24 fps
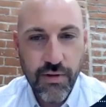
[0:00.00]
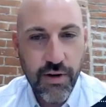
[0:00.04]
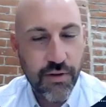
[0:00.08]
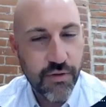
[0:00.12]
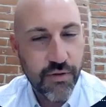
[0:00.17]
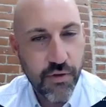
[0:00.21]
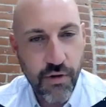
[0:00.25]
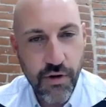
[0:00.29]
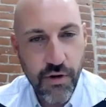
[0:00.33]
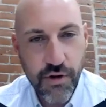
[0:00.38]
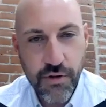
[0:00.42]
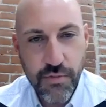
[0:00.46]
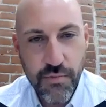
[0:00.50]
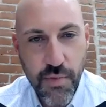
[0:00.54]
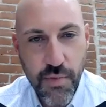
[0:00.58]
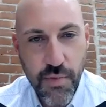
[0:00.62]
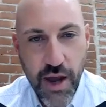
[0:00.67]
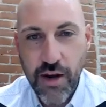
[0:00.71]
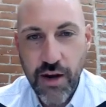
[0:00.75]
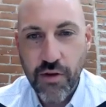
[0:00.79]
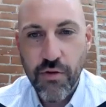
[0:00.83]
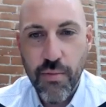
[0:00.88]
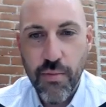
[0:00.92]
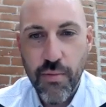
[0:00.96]
of course,
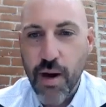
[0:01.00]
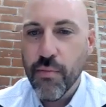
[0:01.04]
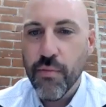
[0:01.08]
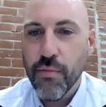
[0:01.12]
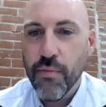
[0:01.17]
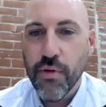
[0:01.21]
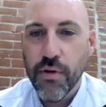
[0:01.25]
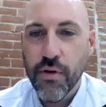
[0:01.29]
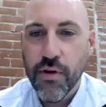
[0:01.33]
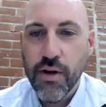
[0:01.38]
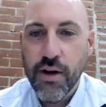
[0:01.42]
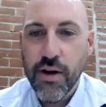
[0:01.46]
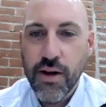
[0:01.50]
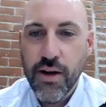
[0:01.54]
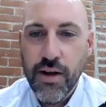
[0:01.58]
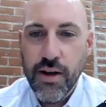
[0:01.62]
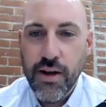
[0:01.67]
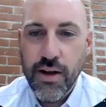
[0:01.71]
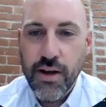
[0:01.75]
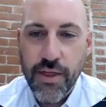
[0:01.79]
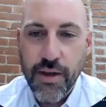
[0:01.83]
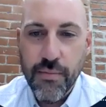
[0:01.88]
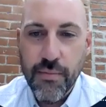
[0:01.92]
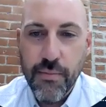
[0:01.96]
many remember
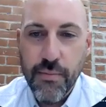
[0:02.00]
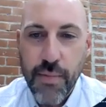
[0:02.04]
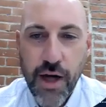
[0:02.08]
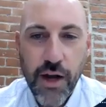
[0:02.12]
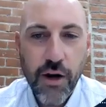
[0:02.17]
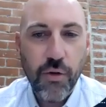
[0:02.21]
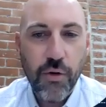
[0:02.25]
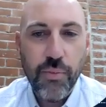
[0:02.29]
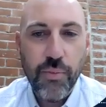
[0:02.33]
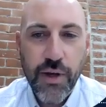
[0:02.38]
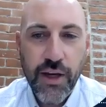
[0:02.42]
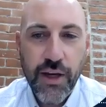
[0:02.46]
the Meta